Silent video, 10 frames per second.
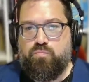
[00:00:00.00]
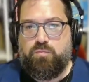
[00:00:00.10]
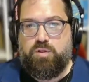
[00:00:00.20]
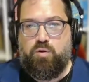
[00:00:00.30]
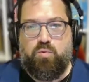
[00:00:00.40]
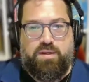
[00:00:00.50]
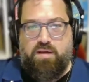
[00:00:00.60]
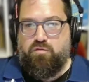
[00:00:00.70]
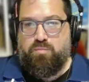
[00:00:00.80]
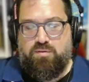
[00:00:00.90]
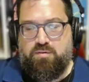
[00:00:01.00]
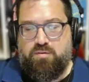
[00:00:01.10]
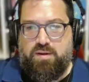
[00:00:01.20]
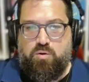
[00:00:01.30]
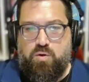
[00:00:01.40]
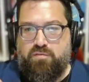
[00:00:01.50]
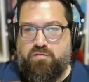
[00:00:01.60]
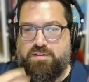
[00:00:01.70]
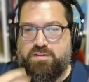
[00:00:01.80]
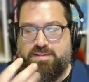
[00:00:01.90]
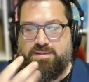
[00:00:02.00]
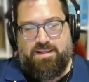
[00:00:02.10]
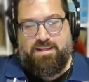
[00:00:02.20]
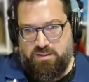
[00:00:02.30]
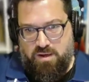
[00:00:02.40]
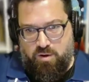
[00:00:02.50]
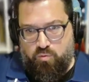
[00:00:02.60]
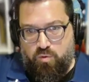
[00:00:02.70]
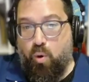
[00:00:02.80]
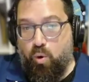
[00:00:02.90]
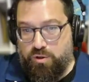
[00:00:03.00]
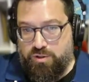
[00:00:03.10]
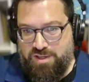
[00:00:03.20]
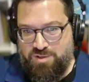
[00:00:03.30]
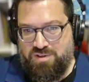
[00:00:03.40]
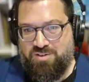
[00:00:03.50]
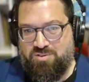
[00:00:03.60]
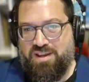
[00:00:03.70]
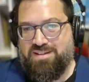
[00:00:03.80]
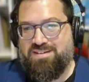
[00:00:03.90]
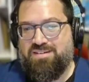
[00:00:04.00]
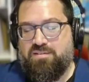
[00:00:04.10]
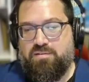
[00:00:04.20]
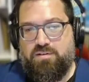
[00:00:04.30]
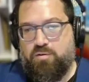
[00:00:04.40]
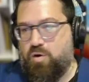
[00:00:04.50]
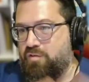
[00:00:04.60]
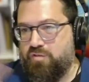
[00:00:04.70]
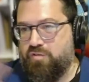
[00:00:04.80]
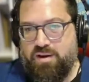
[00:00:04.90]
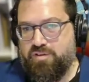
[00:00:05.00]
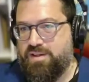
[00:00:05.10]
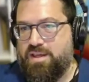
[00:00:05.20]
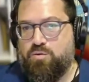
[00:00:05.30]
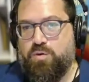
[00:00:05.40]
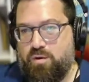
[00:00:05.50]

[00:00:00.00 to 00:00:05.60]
in Evermuse you have a daily report that you can create. That every day you get a